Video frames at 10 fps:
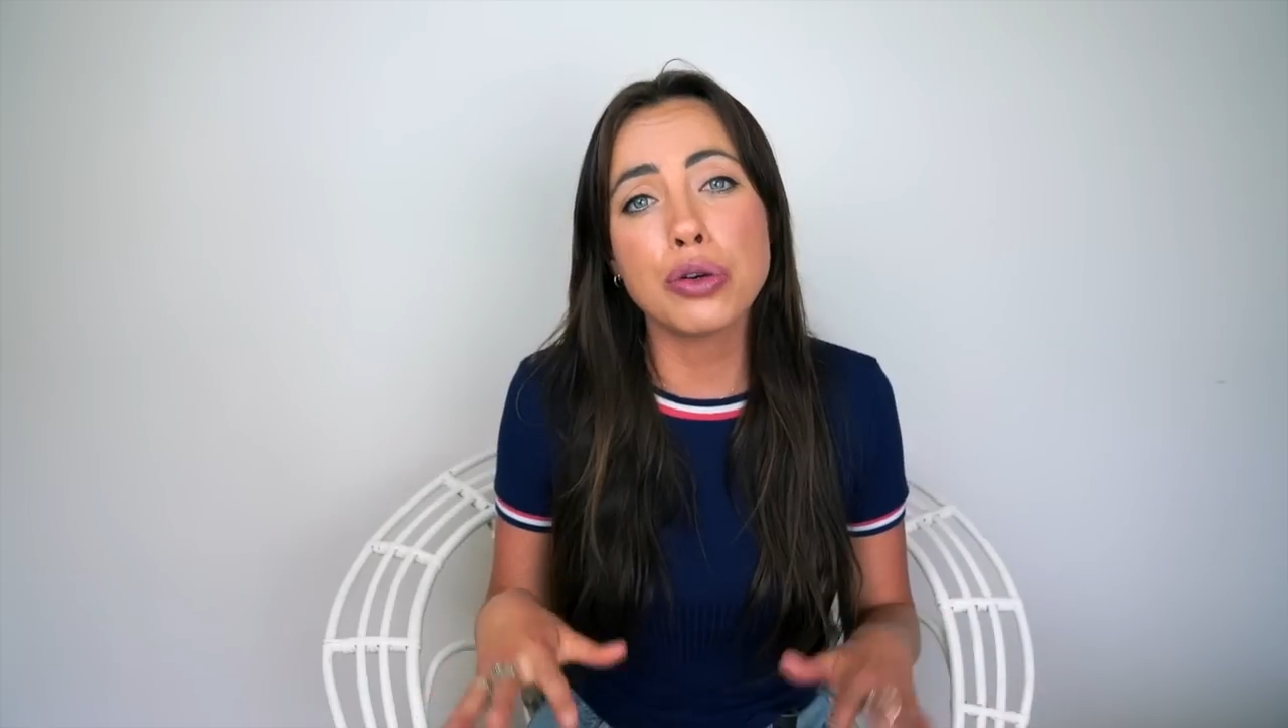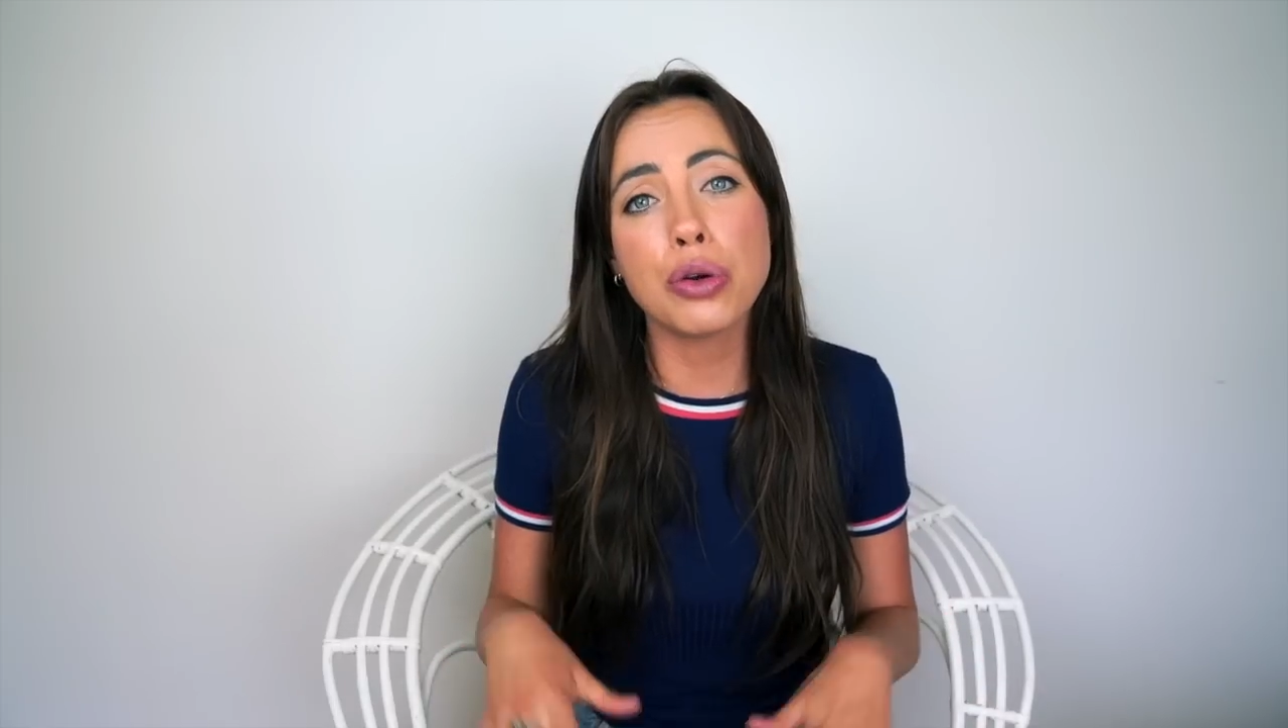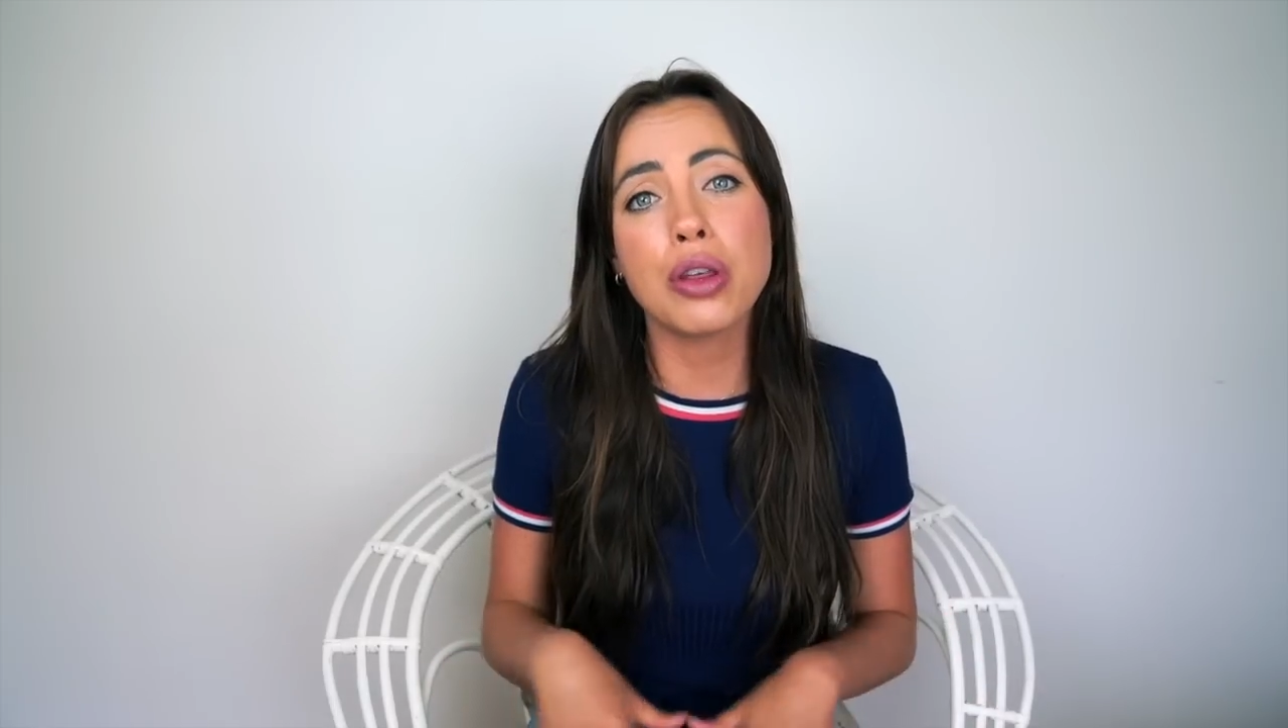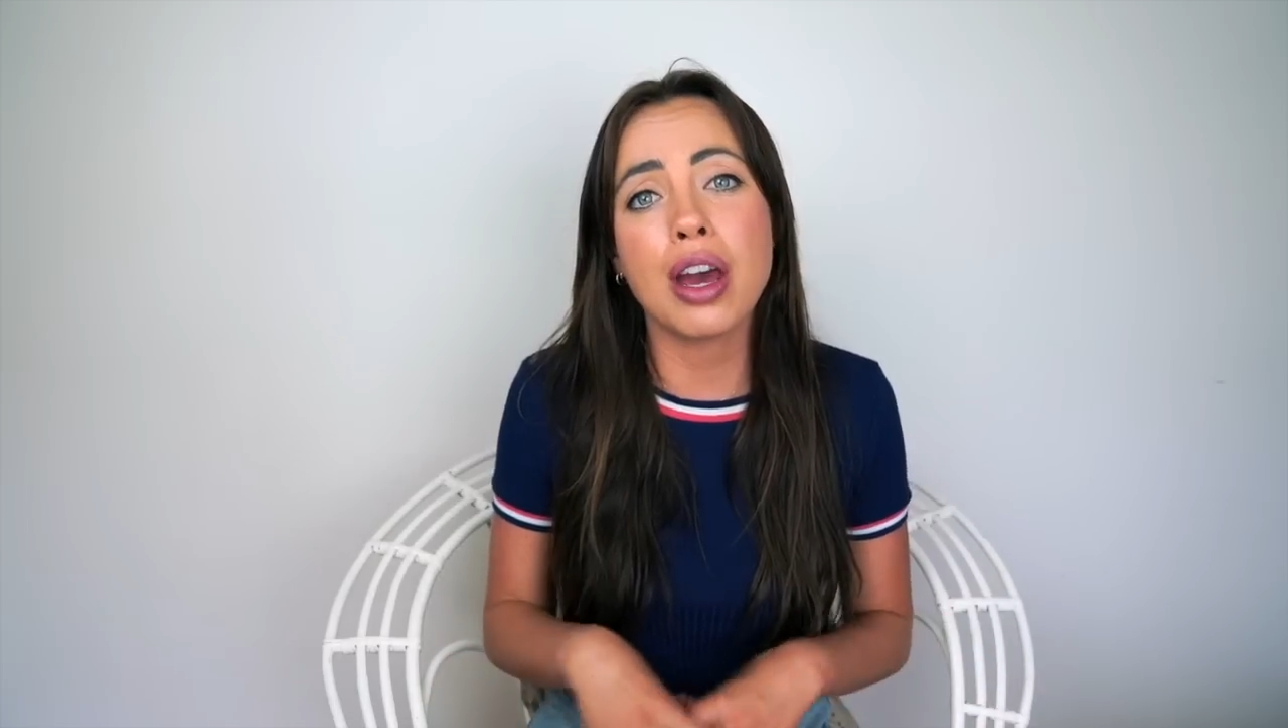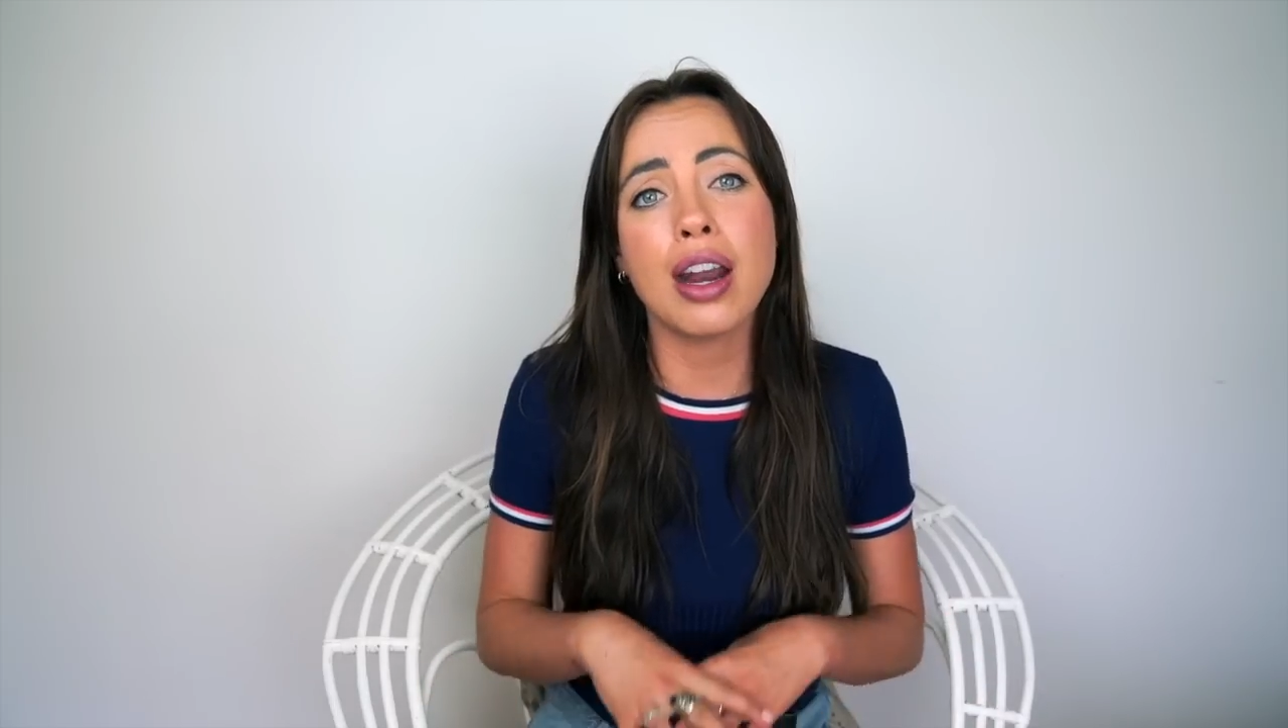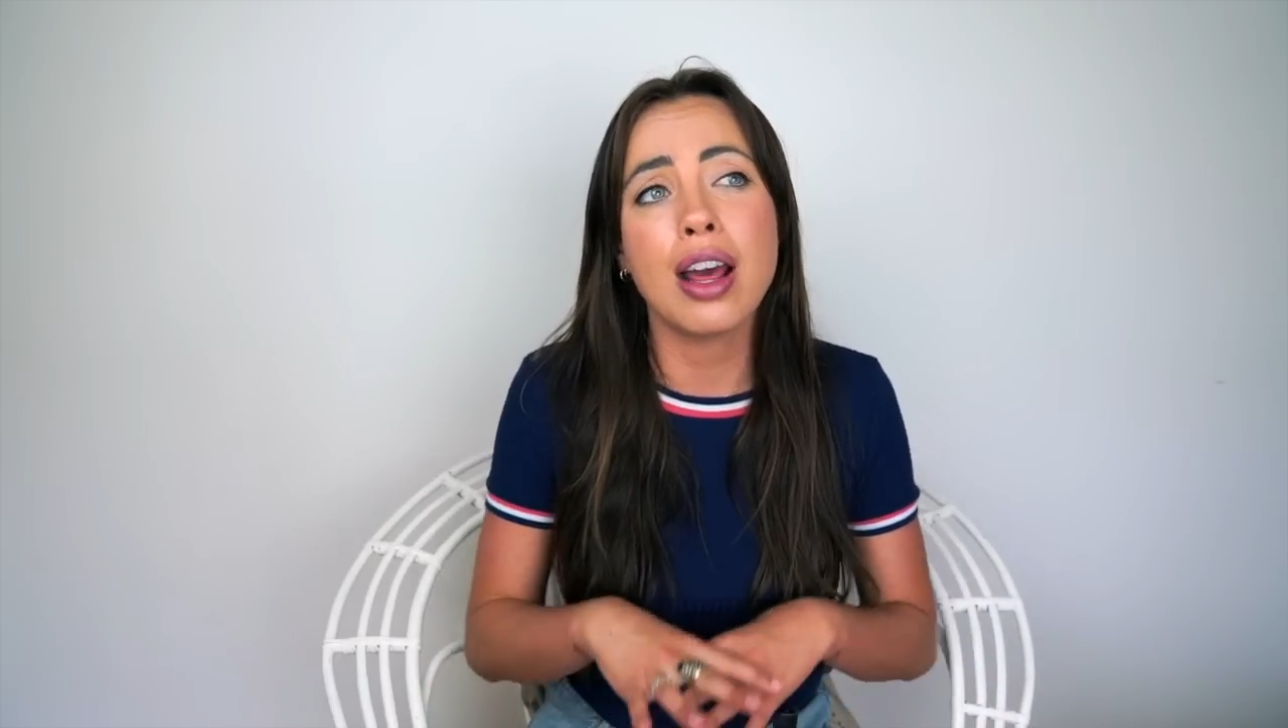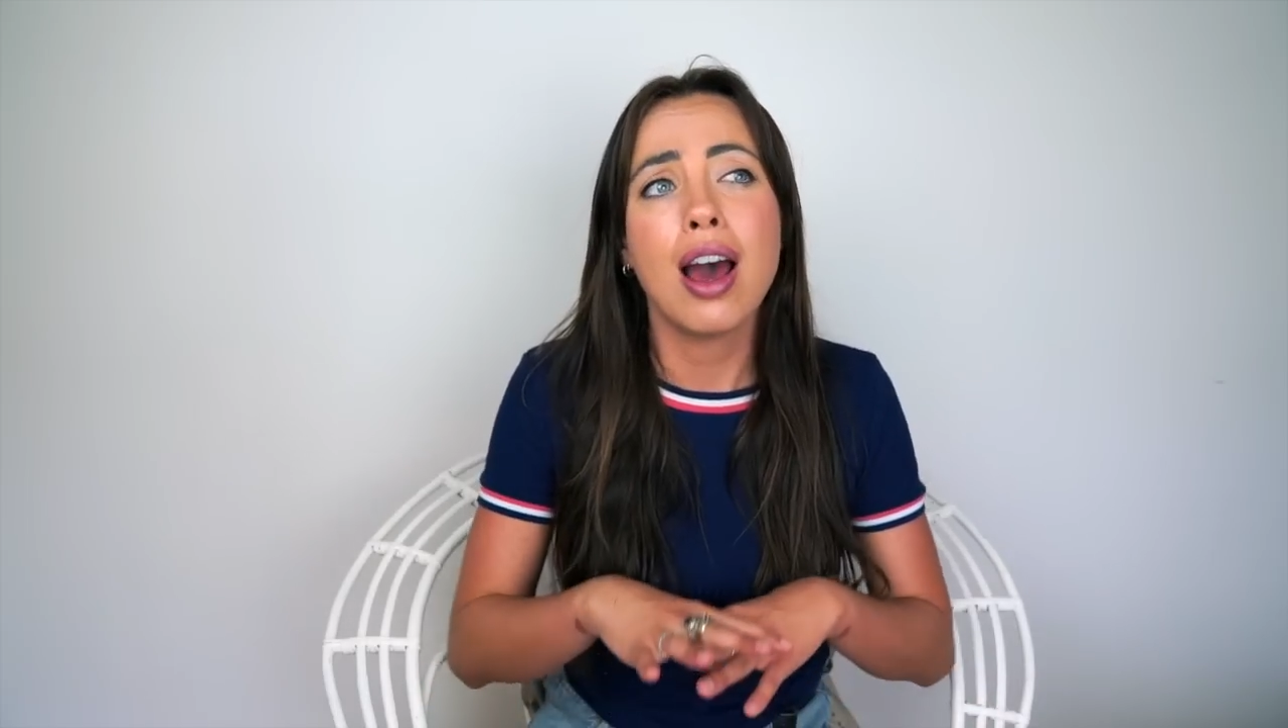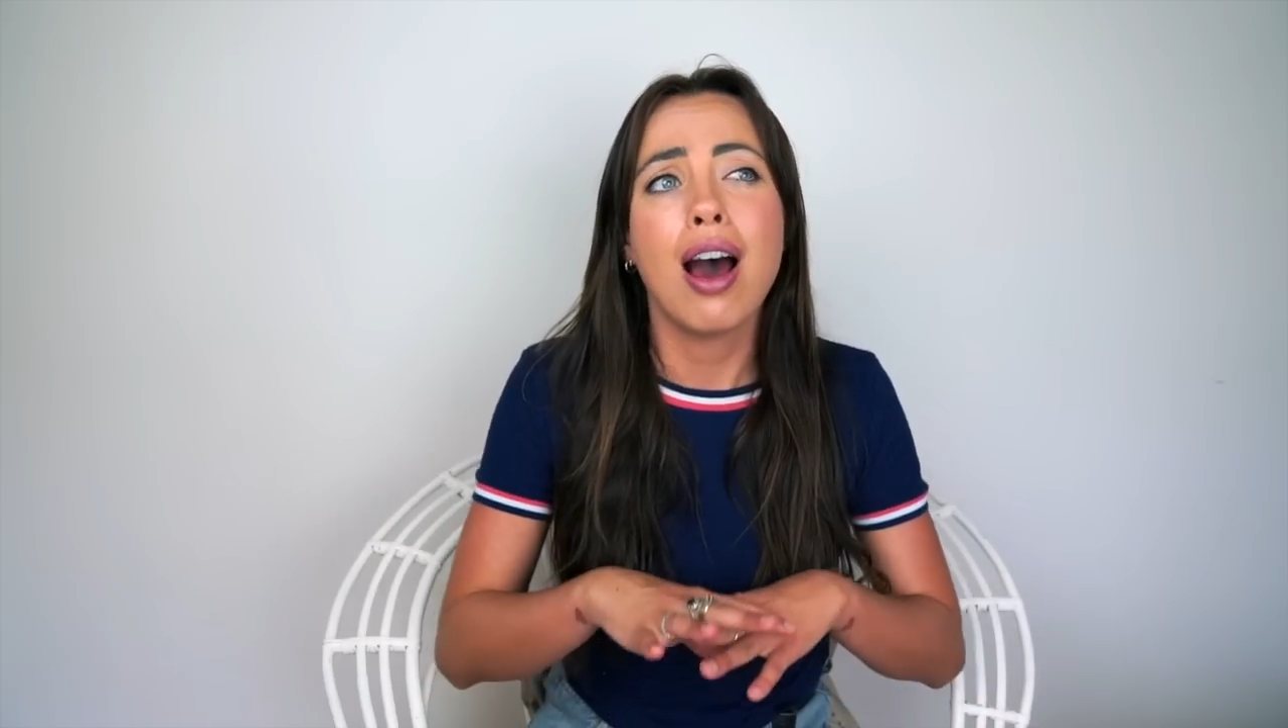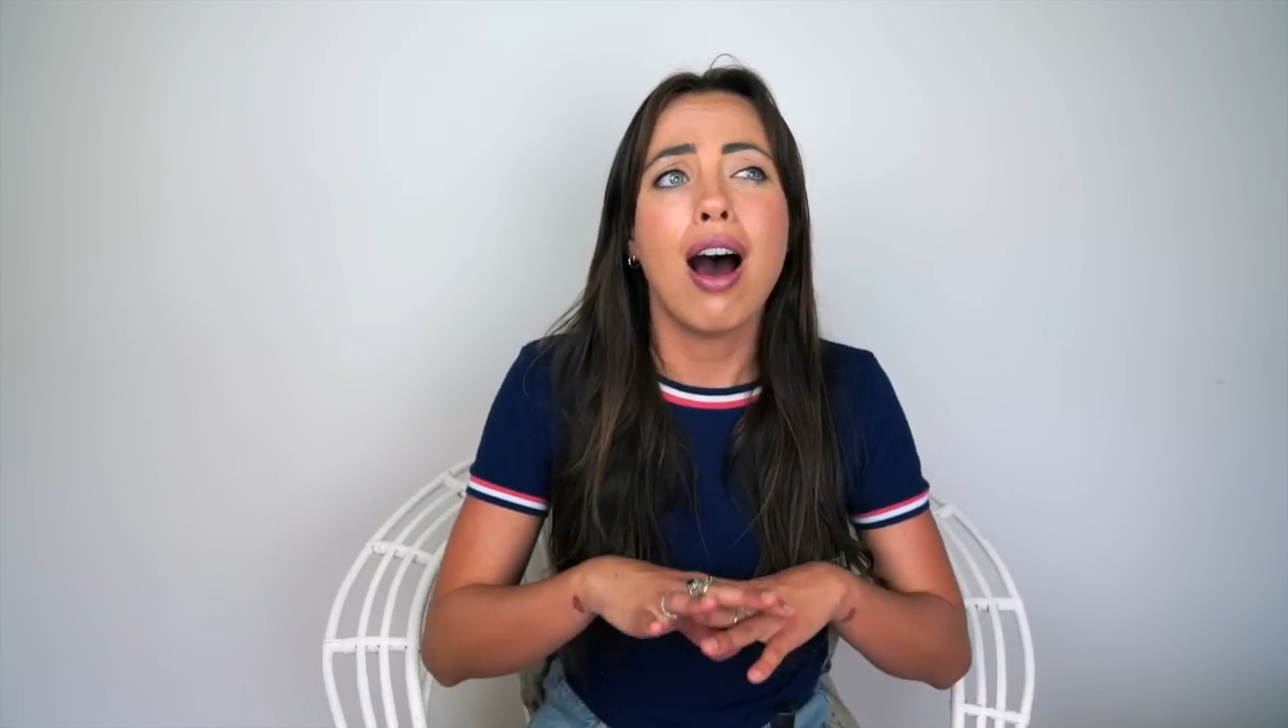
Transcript: to know that